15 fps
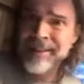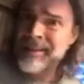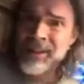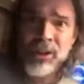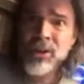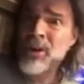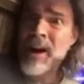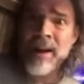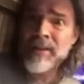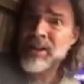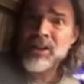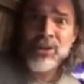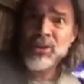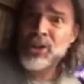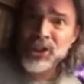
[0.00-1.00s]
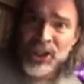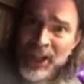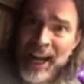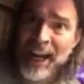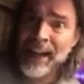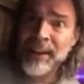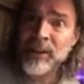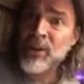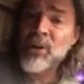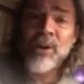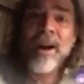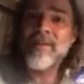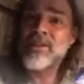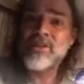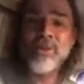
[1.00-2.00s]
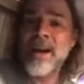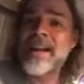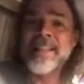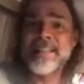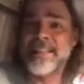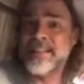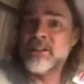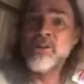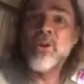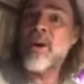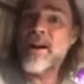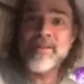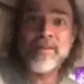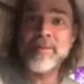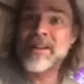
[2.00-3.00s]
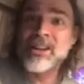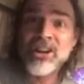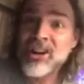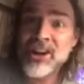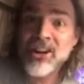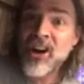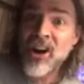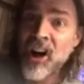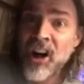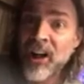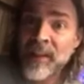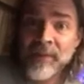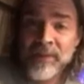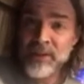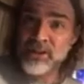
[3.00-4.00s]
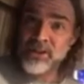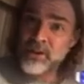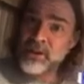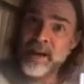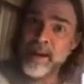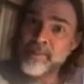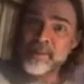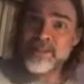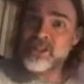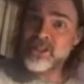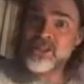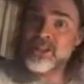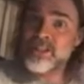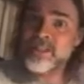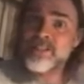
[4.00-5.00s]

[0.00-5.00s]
You don't have to do shit. You don't have to do anything. You don't have to be good at all. There's no competition.